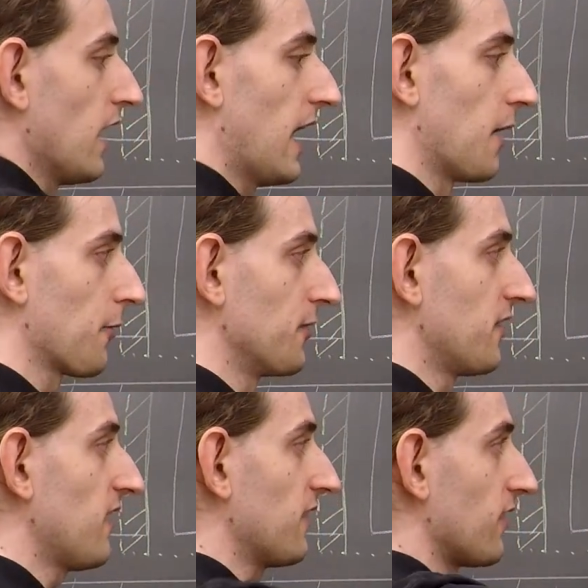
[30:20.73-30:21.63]
and I'm going
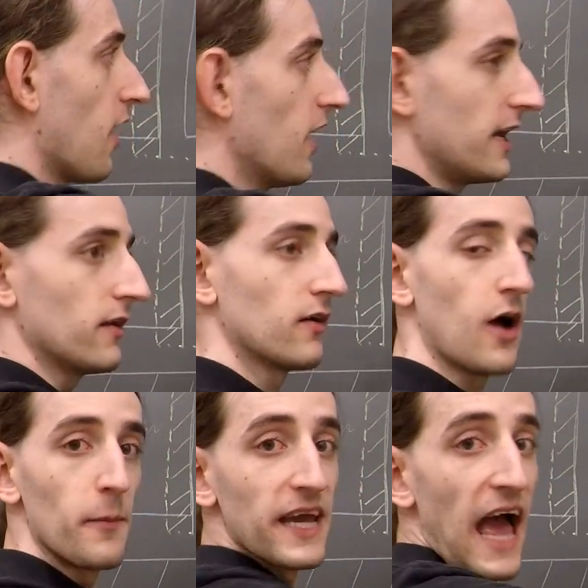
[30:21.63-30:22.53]
to take the height
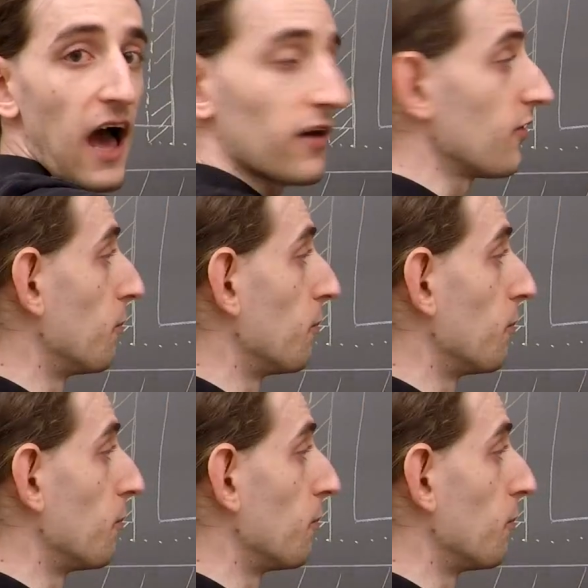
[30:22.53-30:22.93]
coming out of